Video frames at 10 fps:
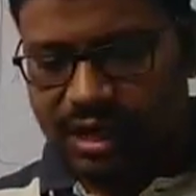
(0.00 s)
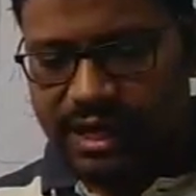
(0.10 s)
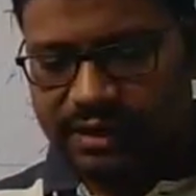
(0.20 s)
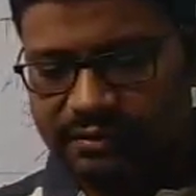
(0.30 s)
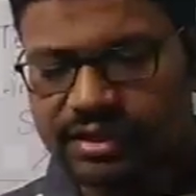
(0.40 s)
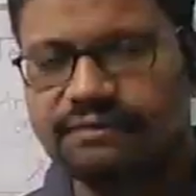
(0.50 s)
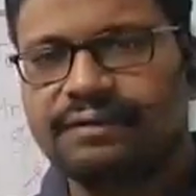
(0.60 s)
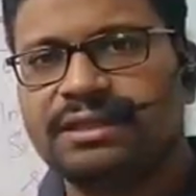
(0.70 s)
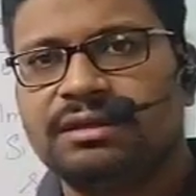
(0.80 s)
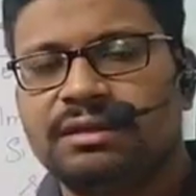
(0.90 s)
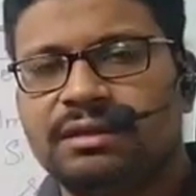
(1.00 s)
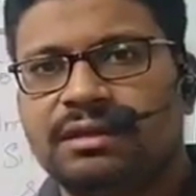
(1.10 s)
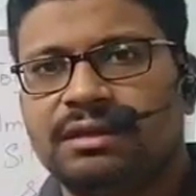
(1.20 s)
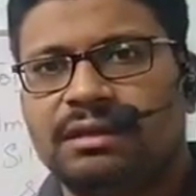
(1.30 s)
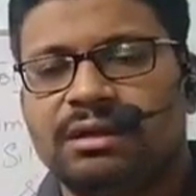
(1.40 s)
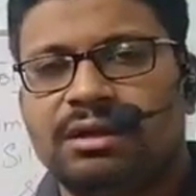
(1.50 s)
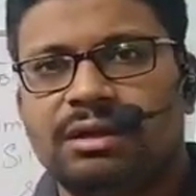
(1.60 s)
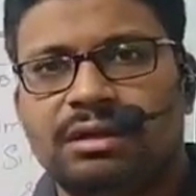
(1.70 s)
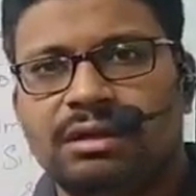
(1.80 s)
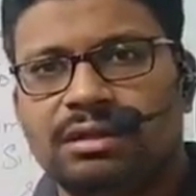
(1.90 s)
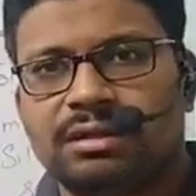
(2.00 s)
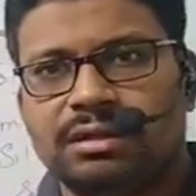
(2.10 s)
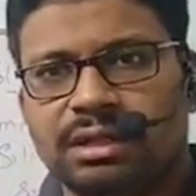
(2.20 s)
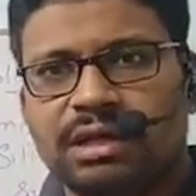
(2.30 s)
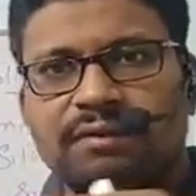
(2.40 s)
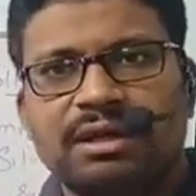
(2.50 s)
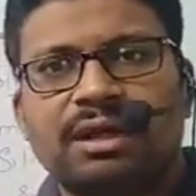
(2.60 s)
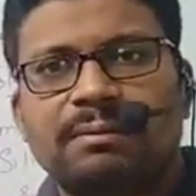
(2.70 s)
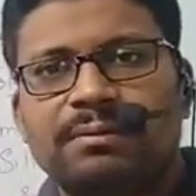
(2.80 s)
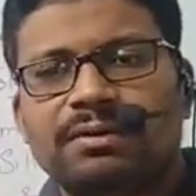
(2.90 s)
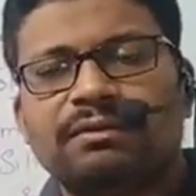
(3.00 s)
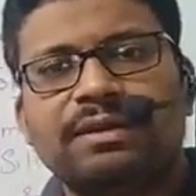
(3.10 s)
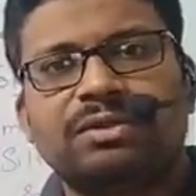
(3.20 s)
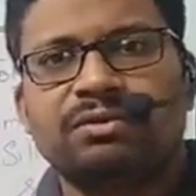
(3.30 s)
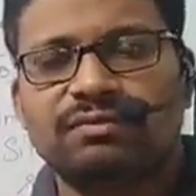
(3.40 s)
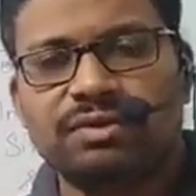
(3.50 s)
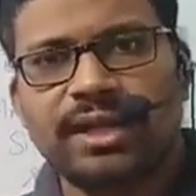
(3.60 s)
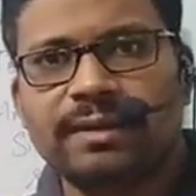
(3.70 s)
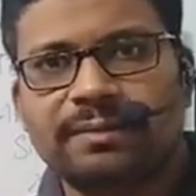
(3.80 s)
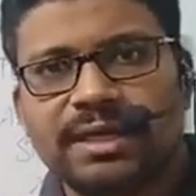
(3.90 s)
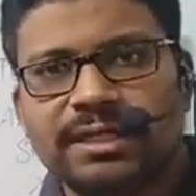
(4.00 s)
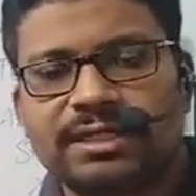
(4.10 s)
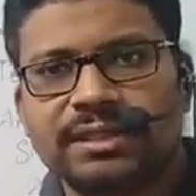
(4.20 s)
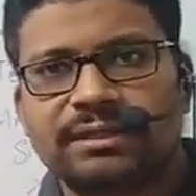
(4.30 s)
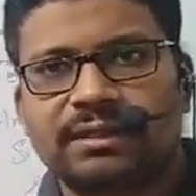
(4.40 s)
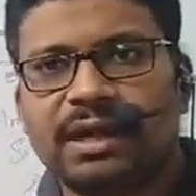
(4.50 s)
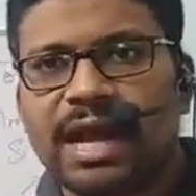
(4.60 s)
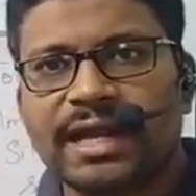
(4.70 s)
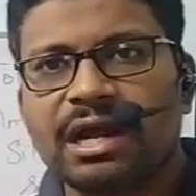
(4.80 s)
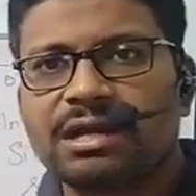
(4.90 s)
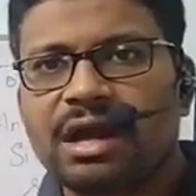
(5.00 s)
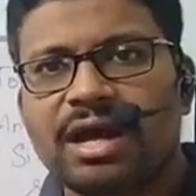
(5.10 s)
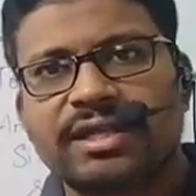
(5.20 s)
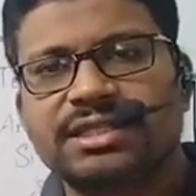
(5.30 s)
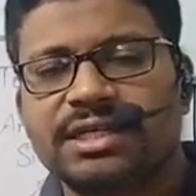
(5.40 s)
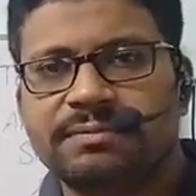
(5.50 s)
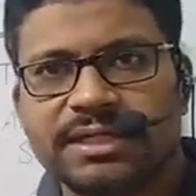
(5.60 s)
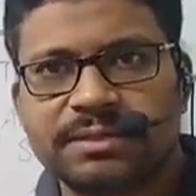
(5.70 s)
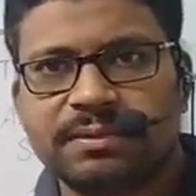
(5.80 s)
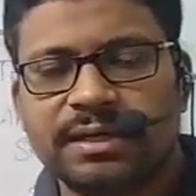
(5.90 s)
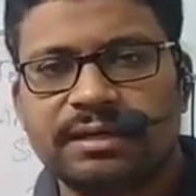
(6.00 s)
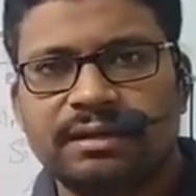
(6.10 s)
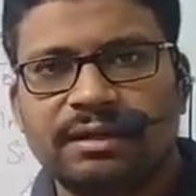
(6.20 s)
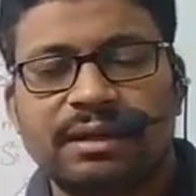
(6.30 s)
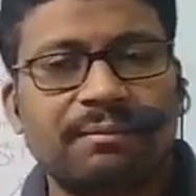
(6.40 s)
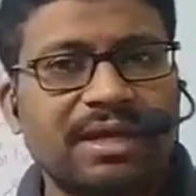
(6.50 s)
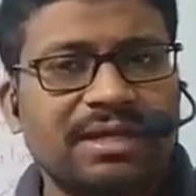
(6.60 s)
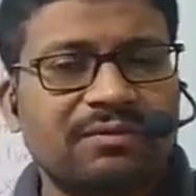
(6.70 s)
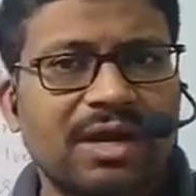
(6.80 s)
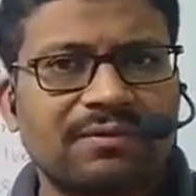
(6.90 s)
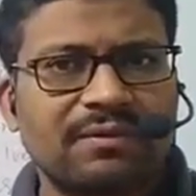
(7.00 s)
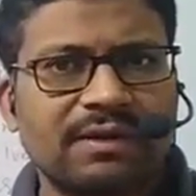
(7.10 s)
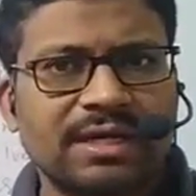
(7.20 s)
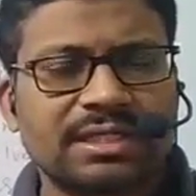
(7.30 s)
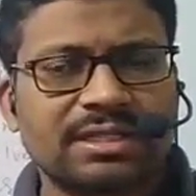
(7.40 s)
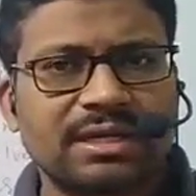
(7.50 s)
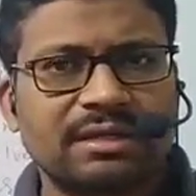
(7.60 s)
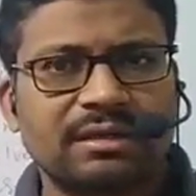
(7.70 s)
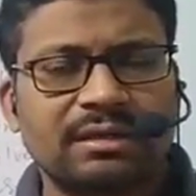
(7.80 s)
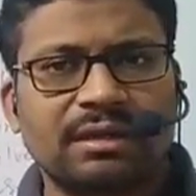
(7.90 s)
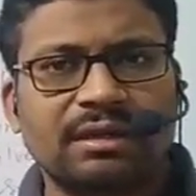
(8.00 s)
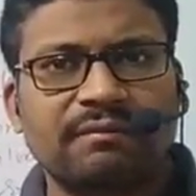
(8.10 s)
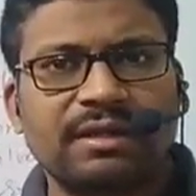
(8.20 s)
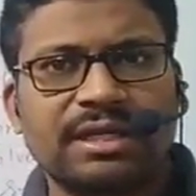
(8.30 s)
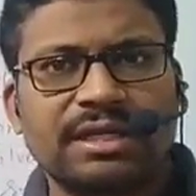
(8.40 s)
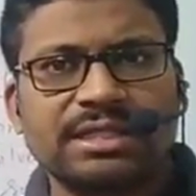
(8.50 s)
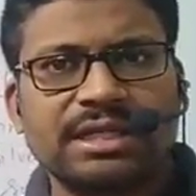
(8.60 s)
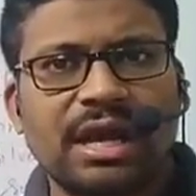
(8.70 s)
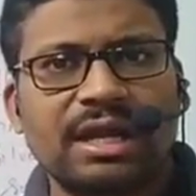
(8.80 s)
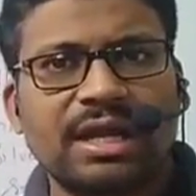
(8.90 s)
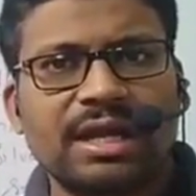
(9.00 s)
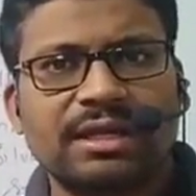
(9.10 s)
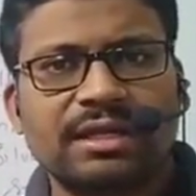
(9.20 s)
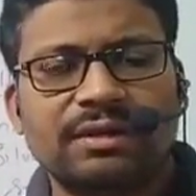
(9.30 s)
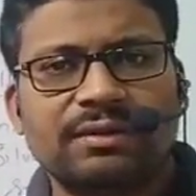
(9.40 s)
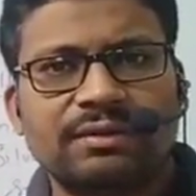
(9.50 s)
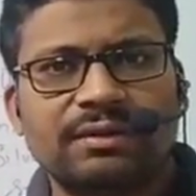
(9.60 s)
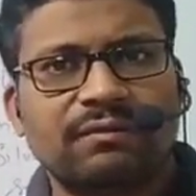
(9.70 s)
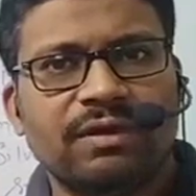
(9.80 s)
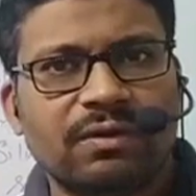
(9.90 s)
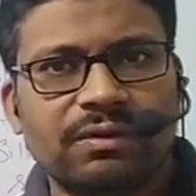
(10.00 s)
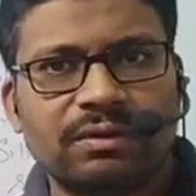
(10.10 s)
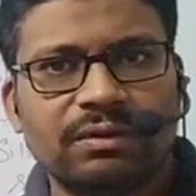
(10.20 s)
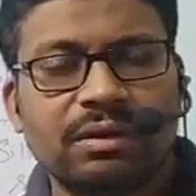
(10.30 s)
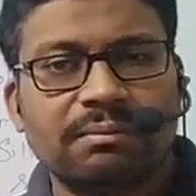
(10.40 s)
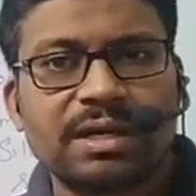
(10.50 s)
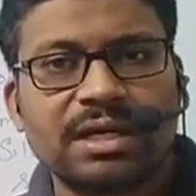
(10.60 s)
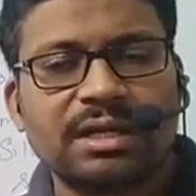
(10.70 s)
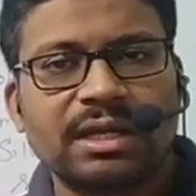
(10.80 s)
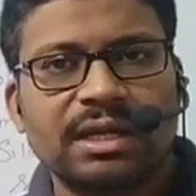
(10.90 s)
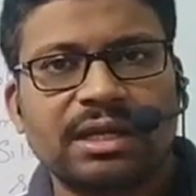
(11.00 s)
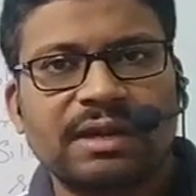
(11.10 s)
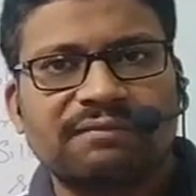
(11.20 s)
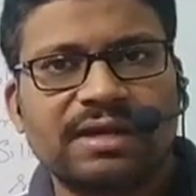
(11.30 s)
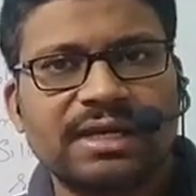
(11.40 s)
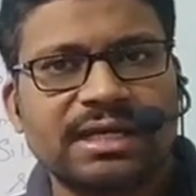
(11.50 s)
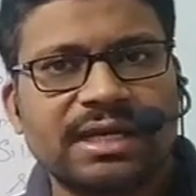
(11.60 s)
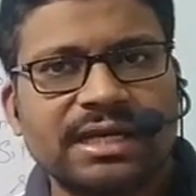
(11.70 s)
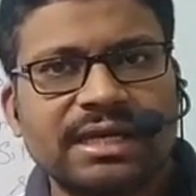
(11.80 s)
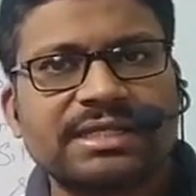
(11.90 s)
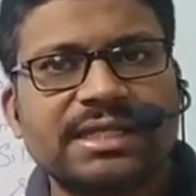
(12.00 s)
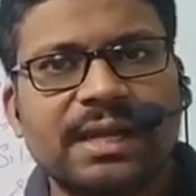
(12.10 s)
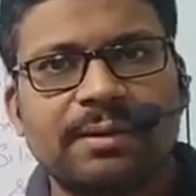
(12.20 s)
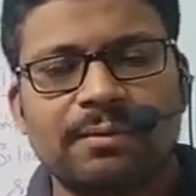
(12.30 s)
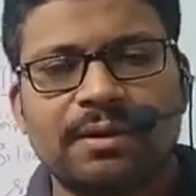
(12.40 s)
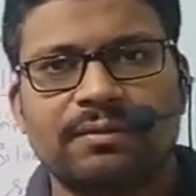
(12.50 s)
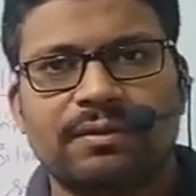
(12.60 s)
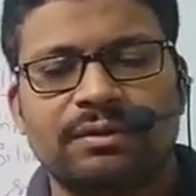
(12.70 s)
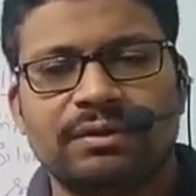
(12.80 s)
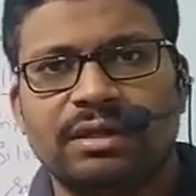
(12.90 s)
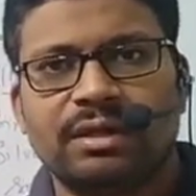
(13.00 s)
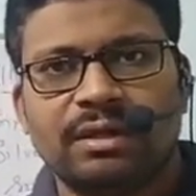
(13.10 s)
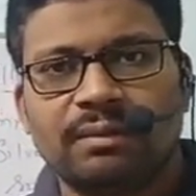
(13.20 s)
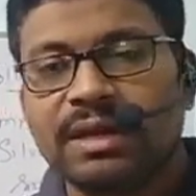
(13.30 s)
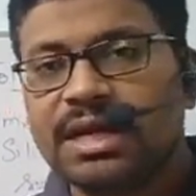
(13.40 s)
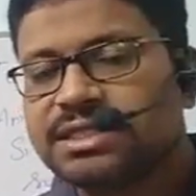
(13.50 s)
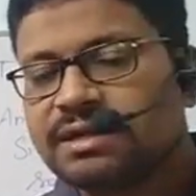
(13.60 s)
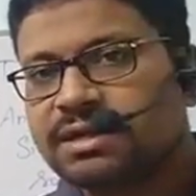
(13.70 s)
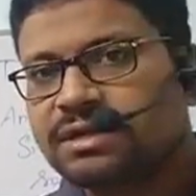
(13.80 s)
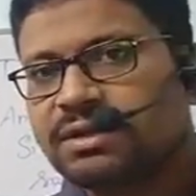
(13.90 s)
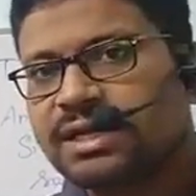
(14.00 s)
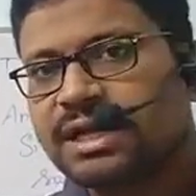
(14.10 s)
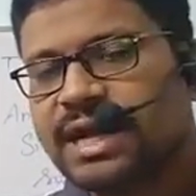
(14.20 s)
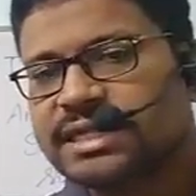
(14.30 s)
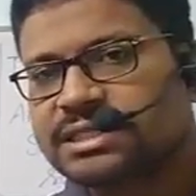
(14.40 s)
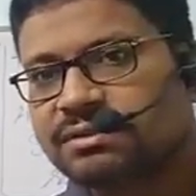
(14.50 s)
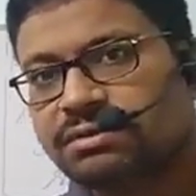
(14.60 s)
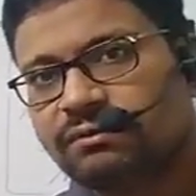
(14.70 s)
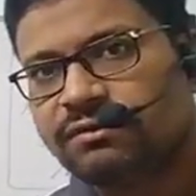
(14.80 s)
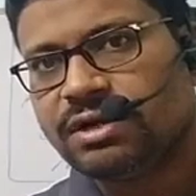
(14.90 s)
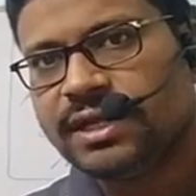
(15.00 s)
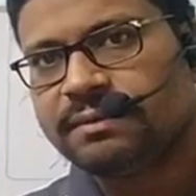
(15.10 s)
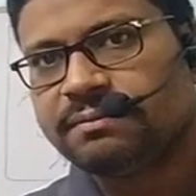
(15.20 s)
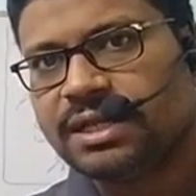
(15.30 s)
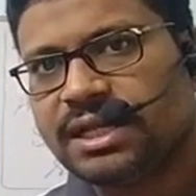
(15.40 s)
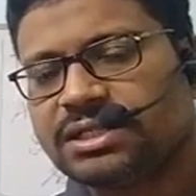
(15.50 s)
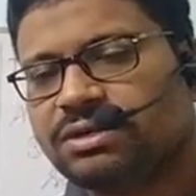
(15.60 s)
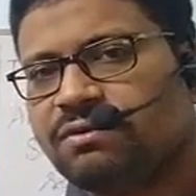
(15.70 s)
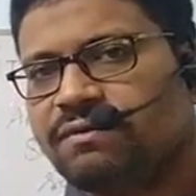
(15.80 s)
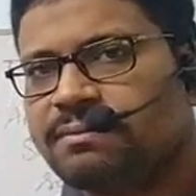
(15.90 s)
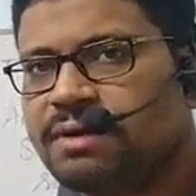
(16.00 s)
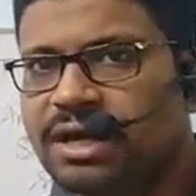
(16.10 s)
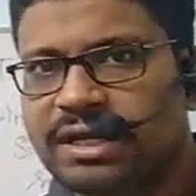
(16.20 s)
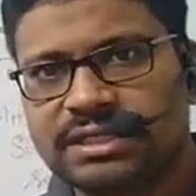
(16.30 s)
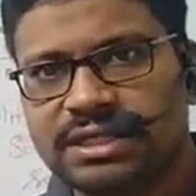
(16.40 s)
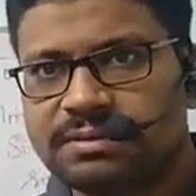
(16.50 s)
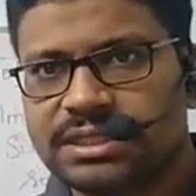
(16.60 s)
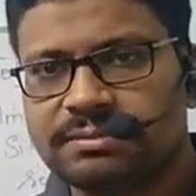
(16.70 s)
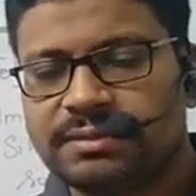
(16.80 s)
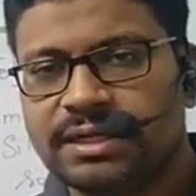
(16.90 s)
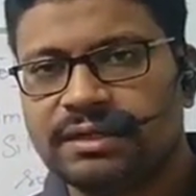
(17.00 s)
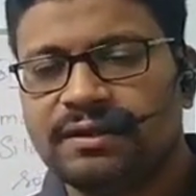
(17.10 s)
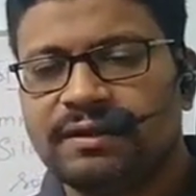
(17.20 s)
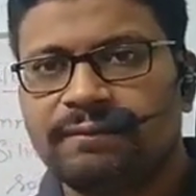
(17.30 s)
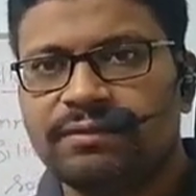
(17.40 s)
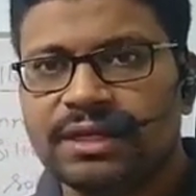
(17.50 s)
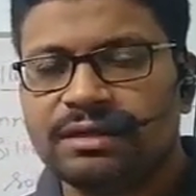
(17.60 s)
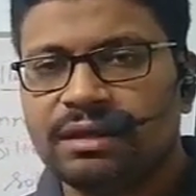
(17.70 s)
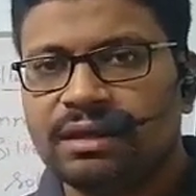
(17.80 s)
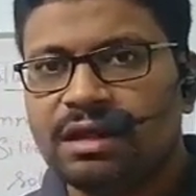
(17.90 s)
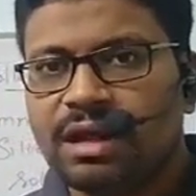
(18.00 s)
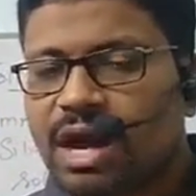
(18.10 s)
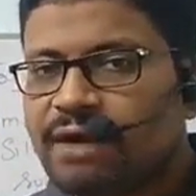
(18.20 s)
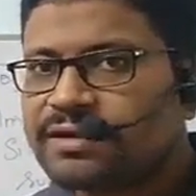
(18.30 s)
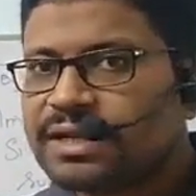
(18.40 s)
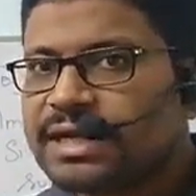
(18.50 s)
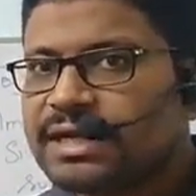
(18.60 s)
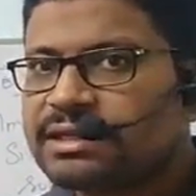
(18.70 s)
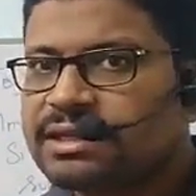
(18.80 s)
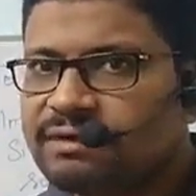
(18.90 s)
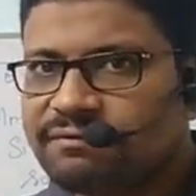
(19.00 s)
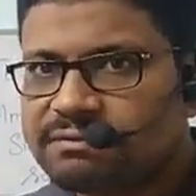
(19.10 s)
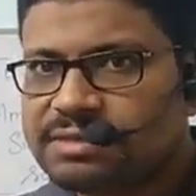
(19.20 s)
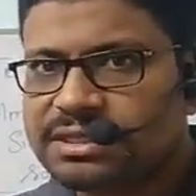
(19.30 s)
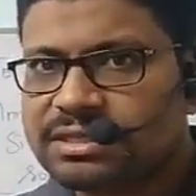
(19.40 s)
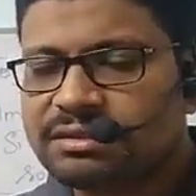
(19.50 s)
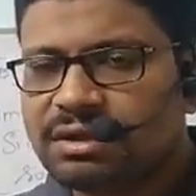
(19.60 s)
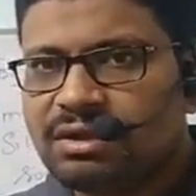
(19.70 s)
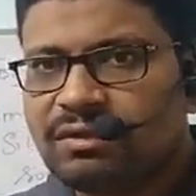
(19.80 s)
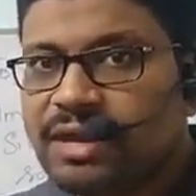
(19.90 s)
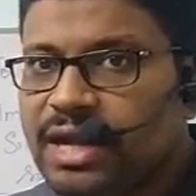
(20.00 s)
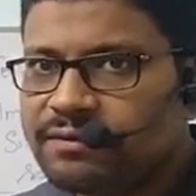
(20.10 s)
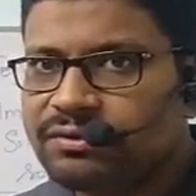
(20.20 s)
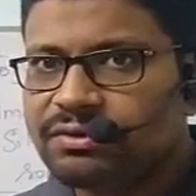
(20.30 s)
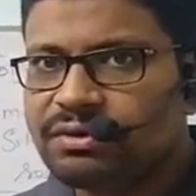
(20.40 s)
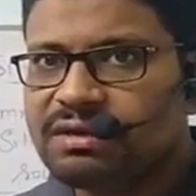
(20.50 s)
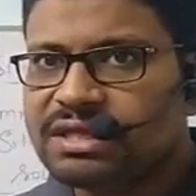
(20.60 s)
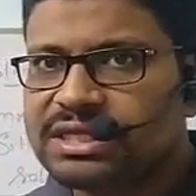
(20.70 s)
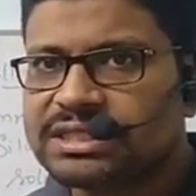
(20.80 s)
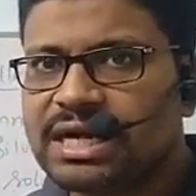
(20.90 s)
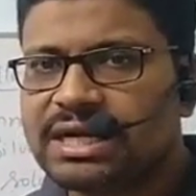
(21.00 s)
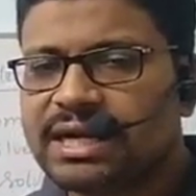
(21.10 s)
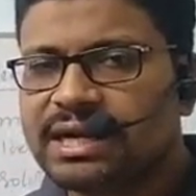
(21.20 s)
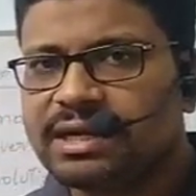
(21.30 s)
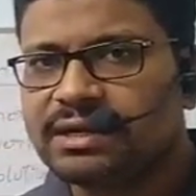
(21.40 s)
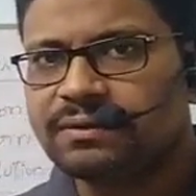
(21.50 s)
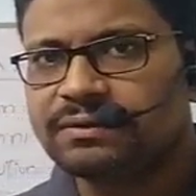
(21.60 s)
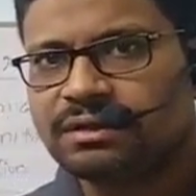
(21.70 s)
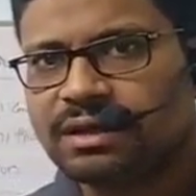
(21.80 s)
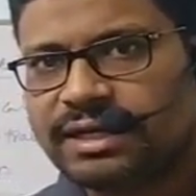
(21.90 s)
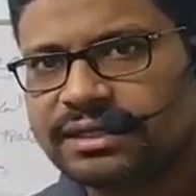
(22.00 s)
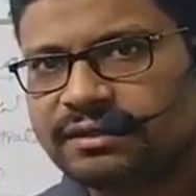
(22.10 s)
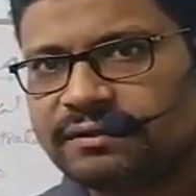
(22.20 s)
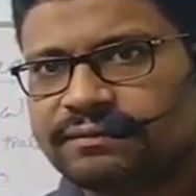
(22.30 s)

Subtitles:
I have done with given compound with 2,4-DNPH. I got orange red precipitate. By that, what we will understand? Whether it is aldehyde or ketone, we don't know. But definitely it contains C double bond O. Because of that one, it reacts with 2,4-DNPH to form orange red precipitate. Then, after getting that information, we have to know whether it is aldehyde or ketone, correct?